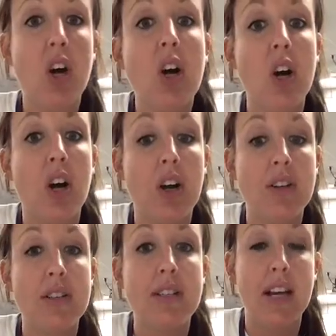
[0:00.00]

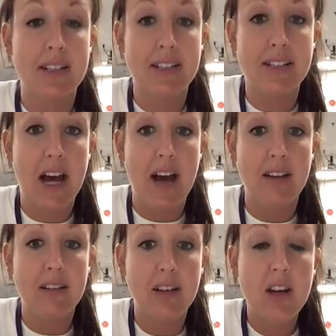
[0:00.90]
cards
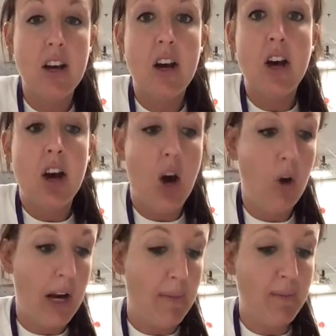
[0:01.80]
instead?
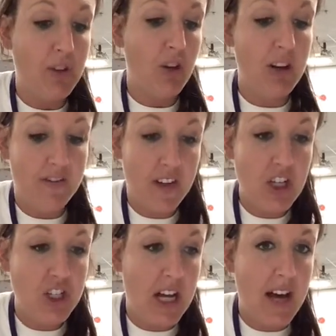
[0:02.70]
Okay, you're going to
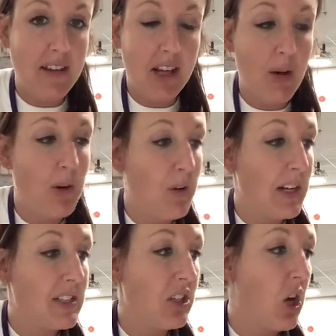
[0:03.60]
finish that. Then I want you
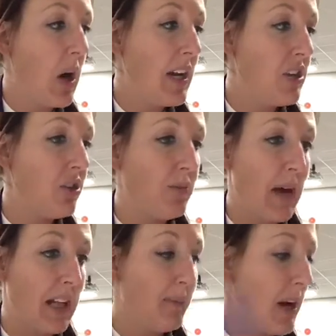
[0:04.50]
guys to go ahead and do
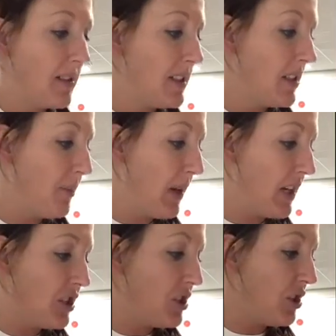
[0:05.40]
math boxes on
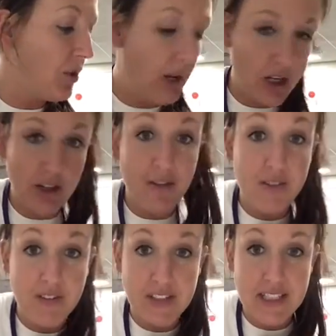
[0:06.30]
page
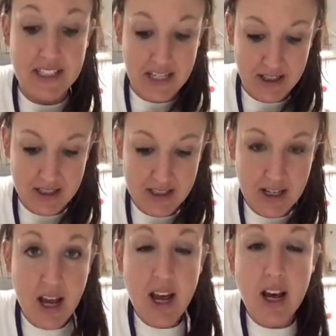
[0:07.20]

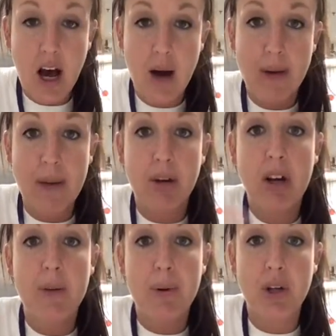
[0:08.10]
256. I'm
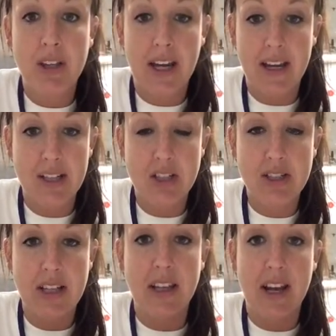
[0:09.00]
going to put the
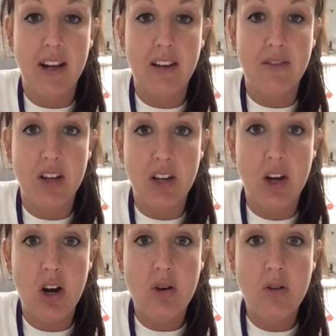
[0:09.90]
answers at the end of the
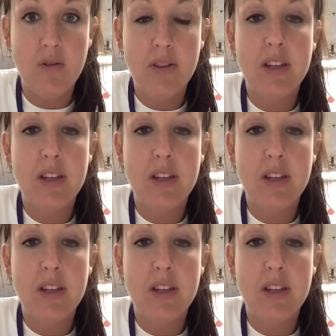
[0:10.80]
video.